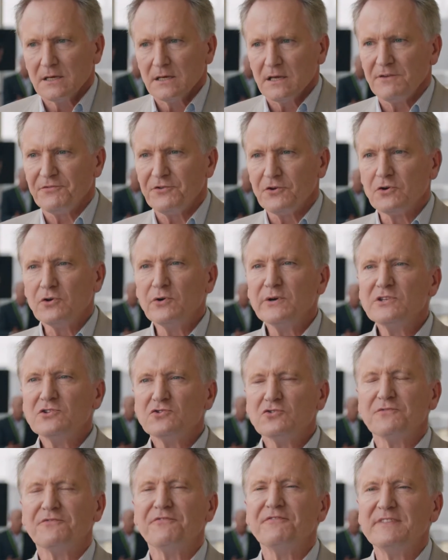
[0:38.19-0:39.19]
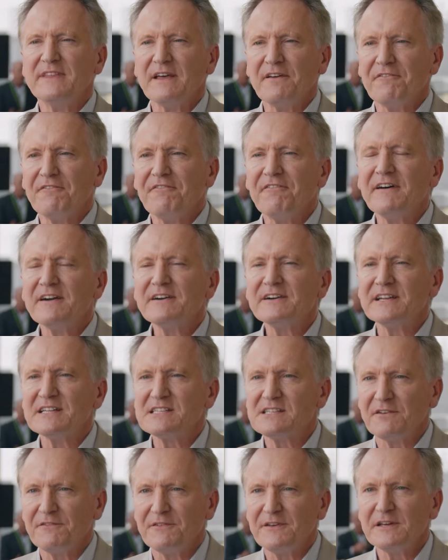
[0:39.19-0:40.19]
If you go into the very
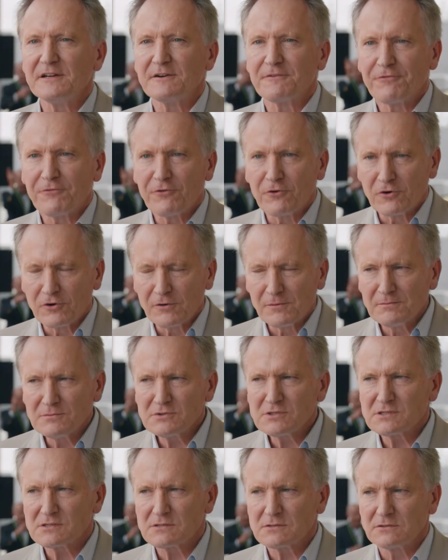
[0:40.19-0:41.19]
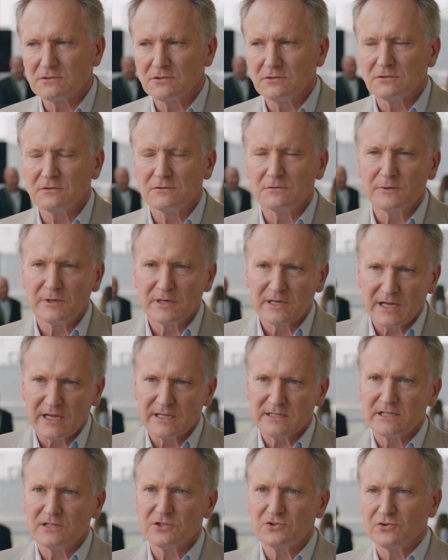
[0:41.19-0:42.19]
severe forms, you will
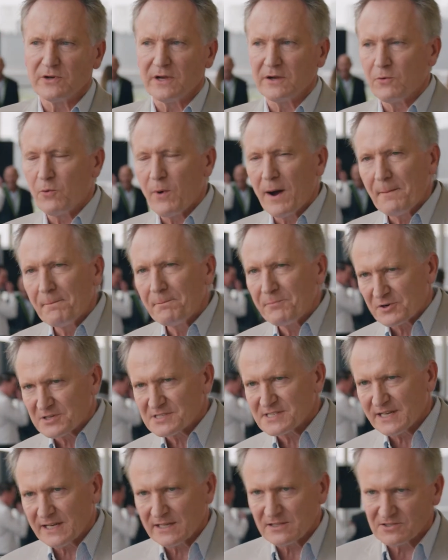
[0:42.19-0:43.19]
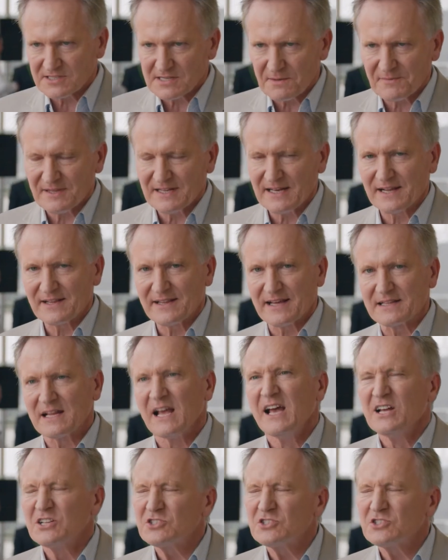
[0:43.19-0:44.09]
get into a 1% or something like that.